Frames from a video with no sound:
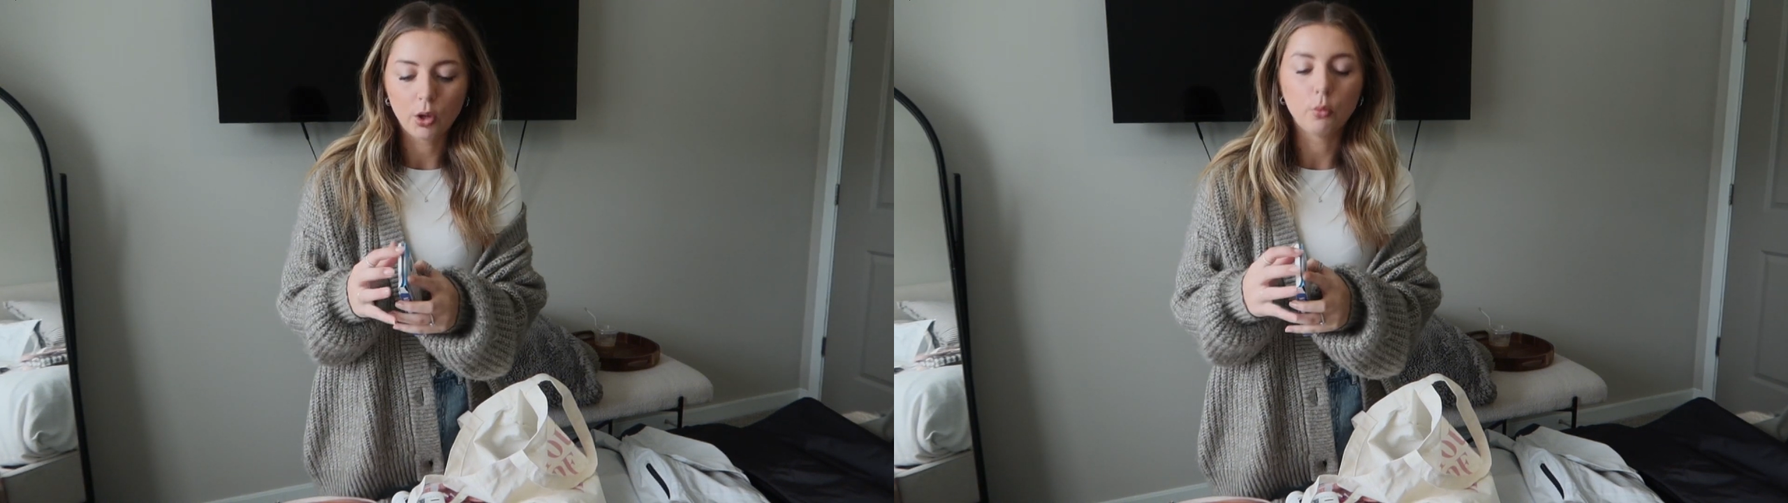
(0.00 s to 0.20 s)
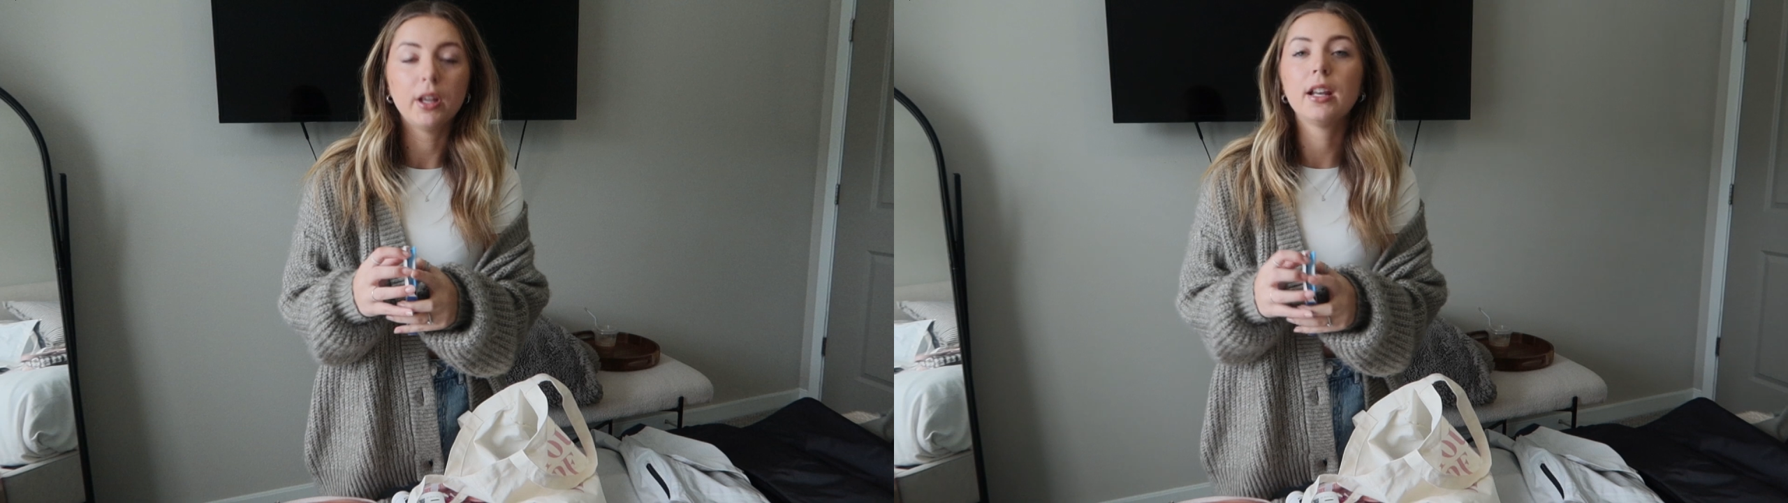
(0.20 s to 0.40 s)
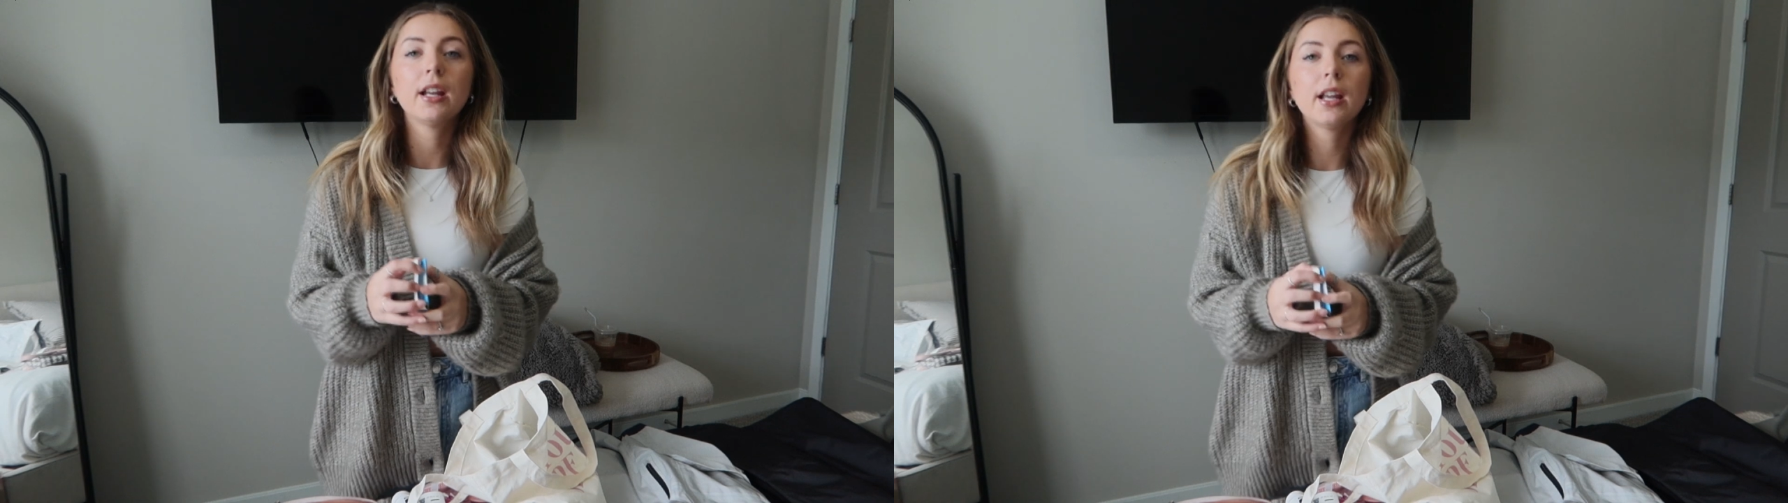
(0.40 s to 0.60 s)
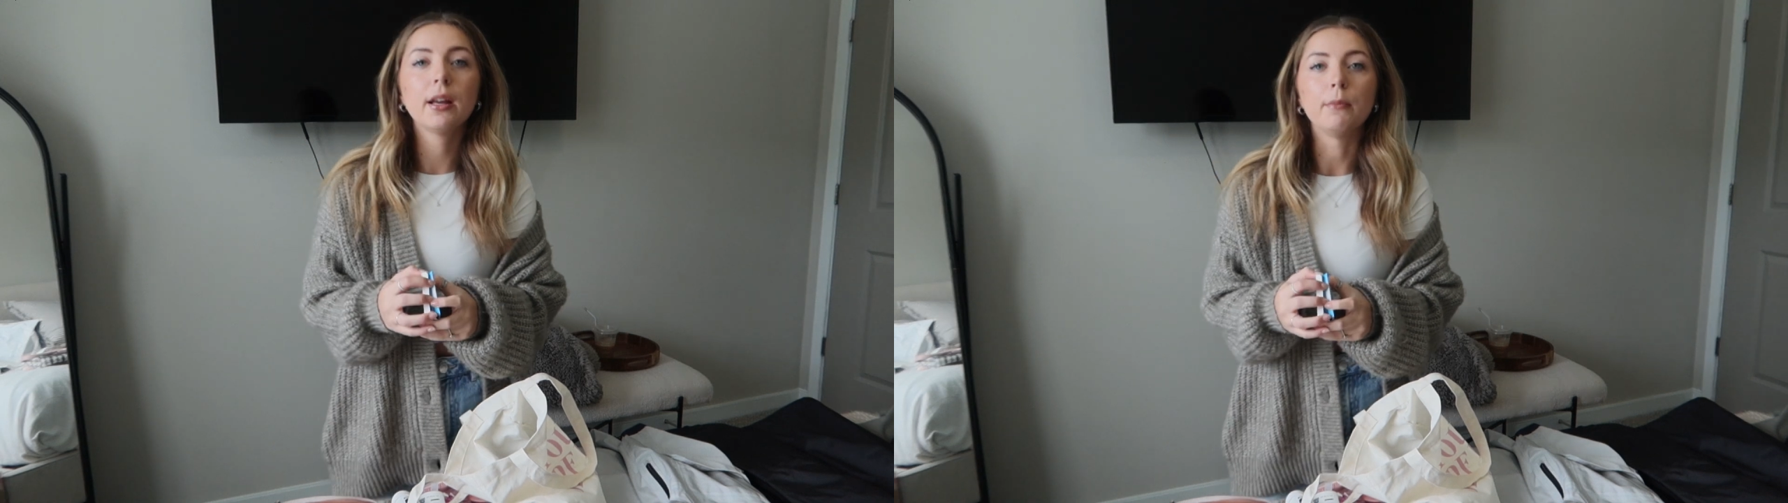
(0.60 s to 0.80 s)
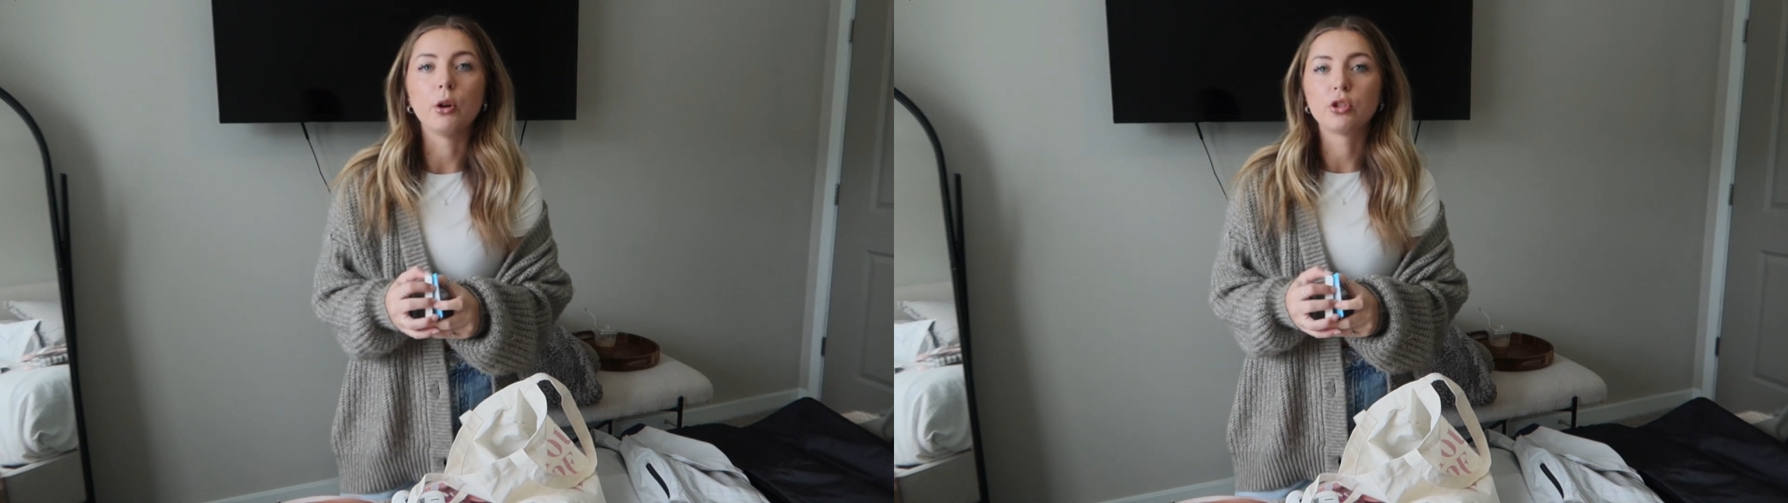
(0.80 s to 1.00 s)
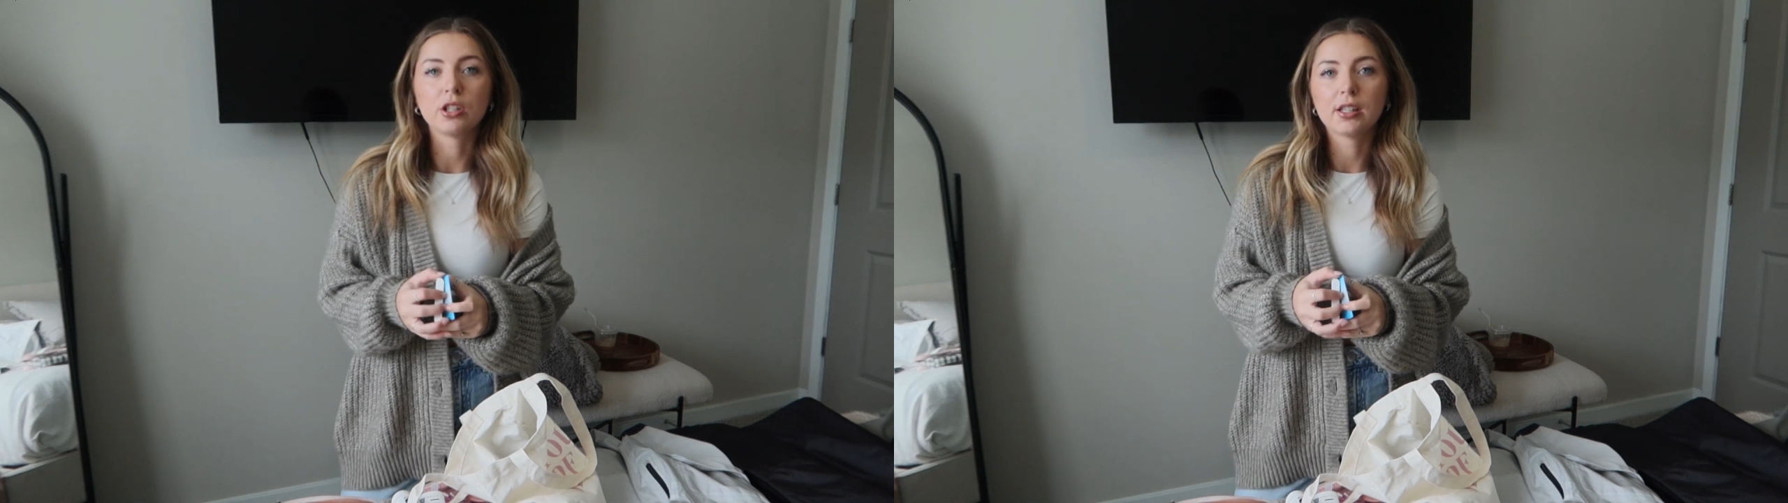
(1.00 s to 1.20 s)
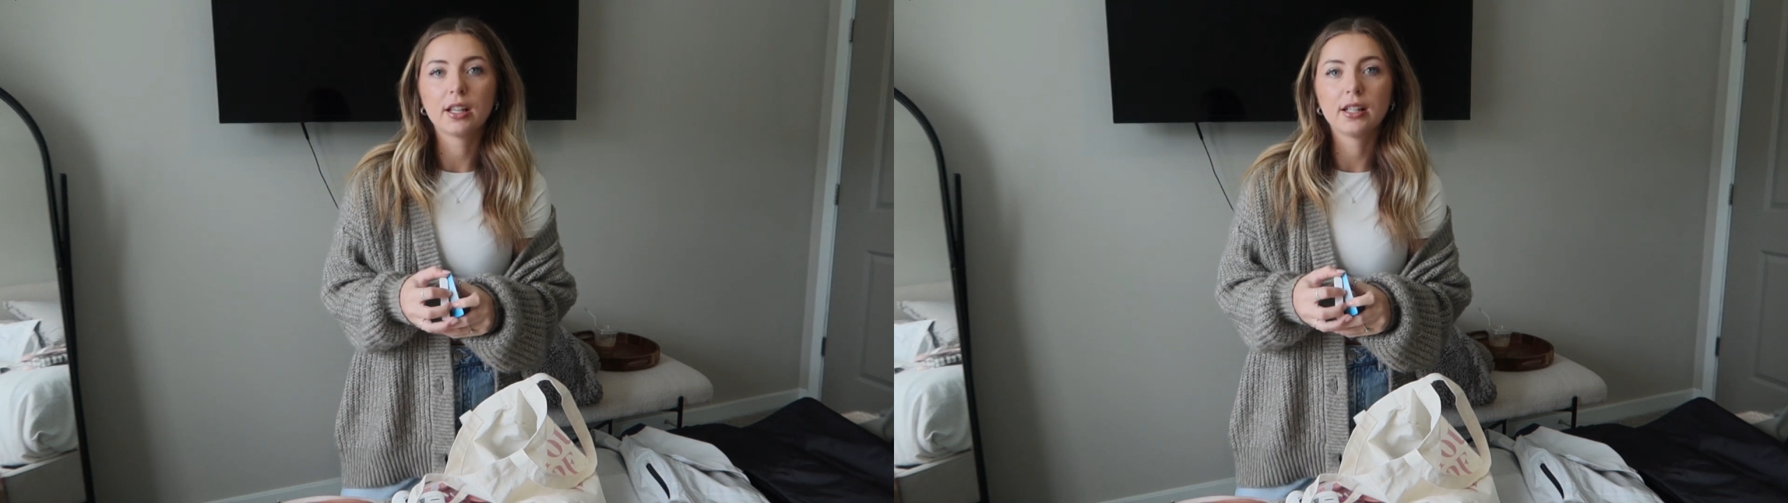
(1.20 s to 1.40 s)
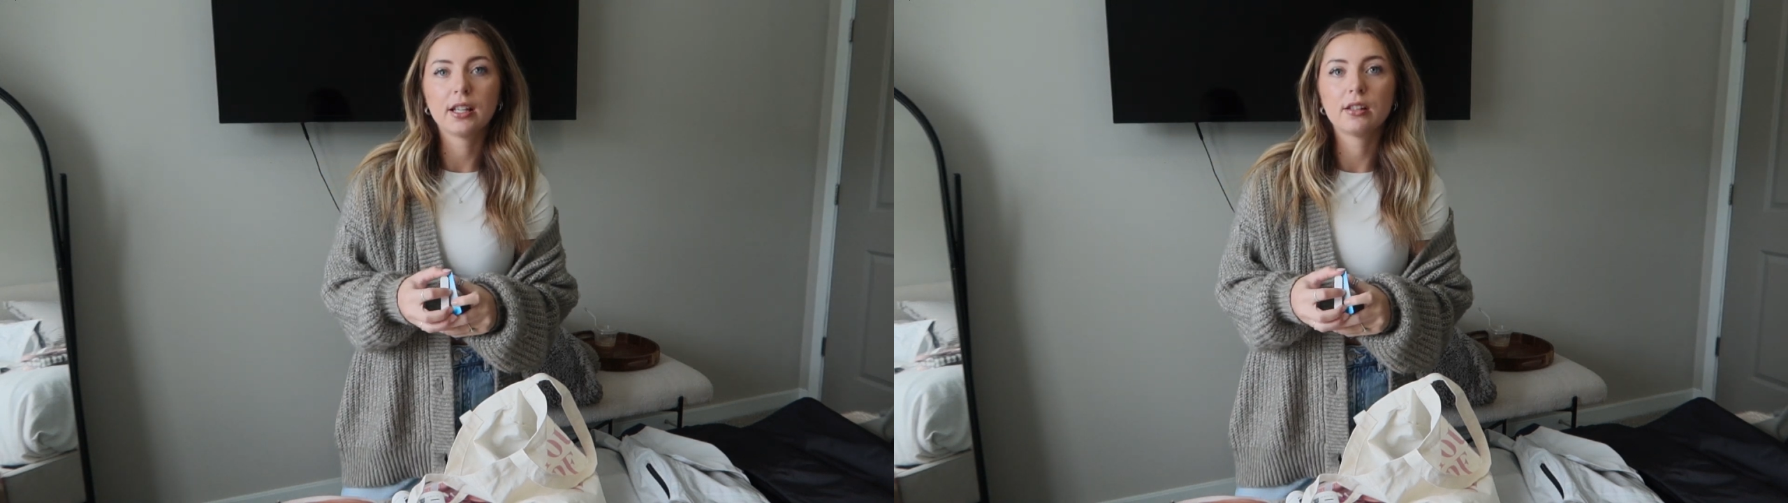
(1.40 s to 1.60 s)
We didn't get motion
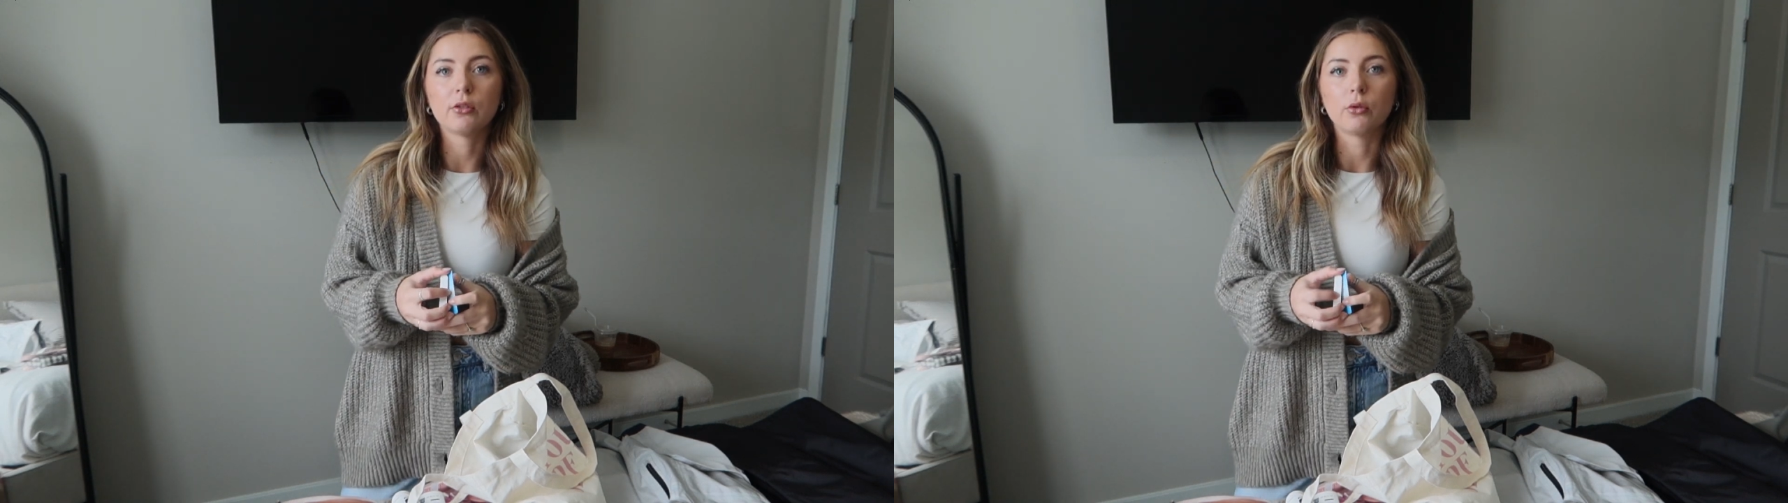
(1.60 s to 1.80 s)
sickness